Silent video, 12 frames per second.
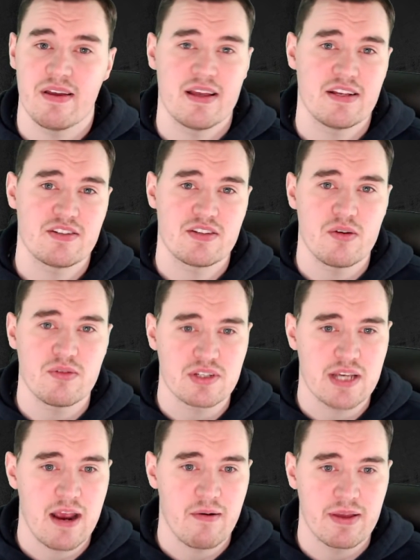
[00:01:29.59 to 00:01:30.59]
It's so
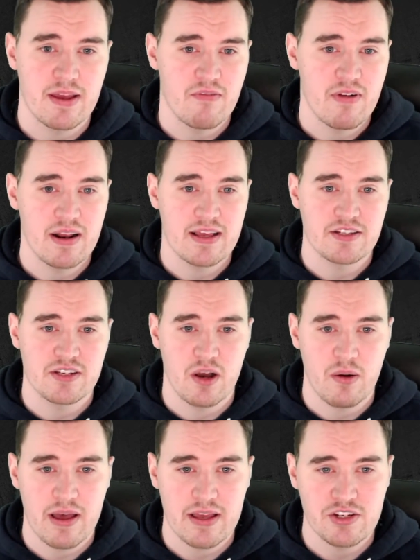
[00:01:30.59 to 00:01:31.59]
scary. It really is
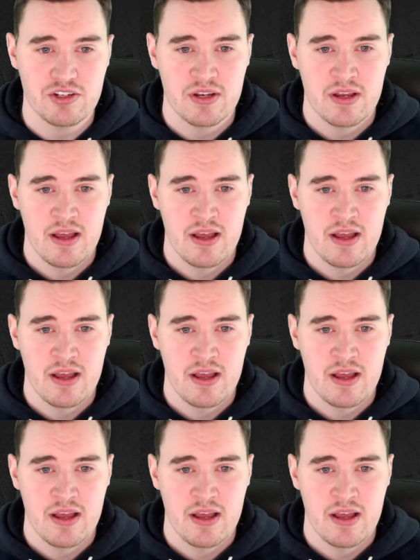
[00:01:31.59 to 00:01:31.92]
no age.